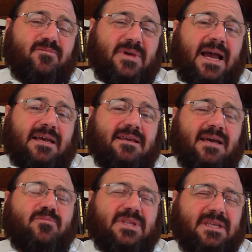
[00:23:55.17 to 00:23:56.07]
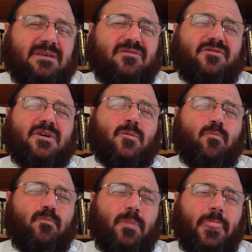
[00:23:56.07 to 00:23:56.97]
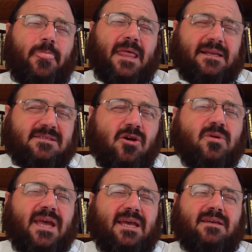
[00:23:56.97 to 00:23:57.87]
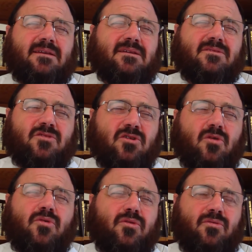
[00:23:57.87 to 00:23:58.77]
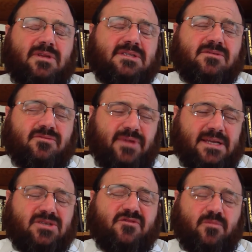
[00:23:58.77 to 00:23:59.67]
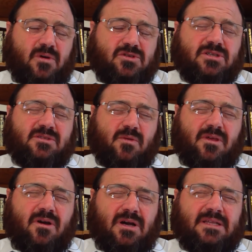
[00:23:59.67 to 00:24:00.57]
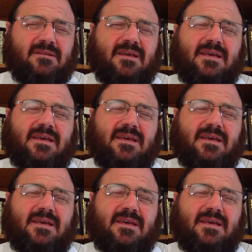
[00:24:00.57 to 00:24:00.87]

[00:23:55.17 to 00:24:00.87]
I believe that it's okay to go through these range of emotions with God.